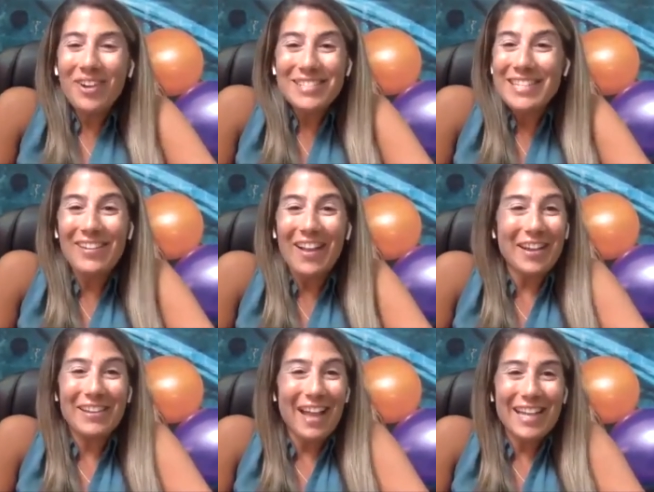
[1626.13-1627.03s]
still
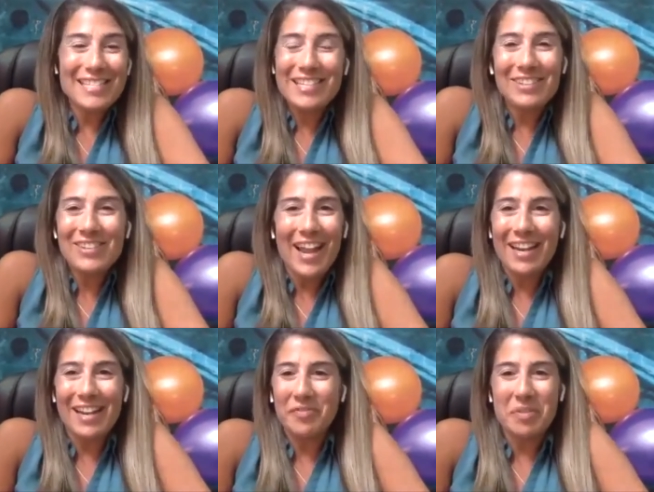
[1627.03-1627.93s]
I I still look at it
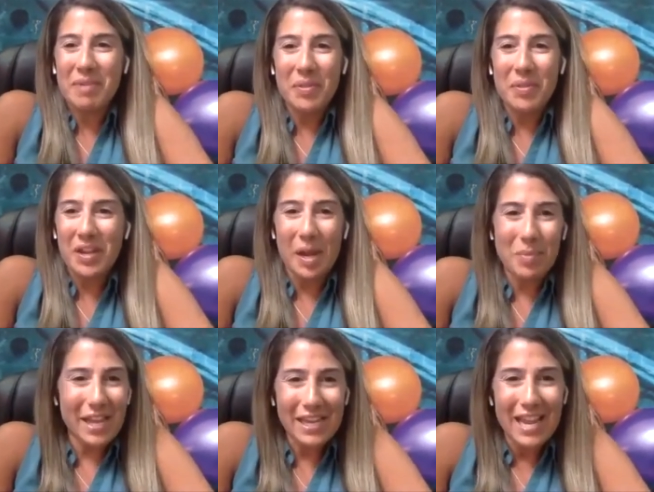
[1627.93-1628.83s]
every month and I'm like,